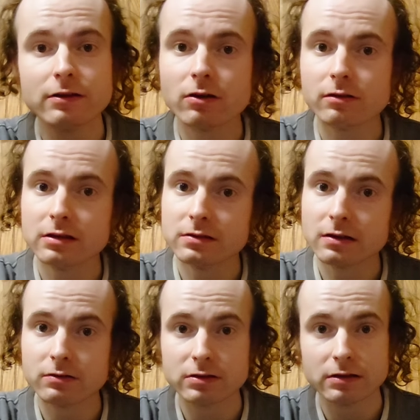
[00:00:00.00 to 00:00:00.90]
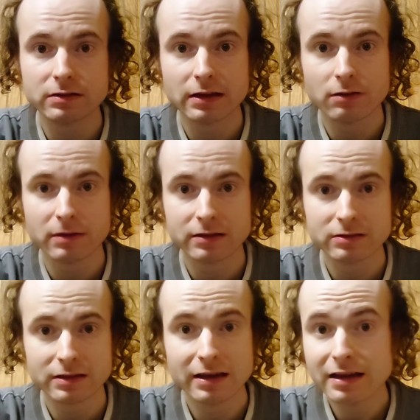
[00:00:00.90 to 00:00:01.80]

and all these other cities that you missed.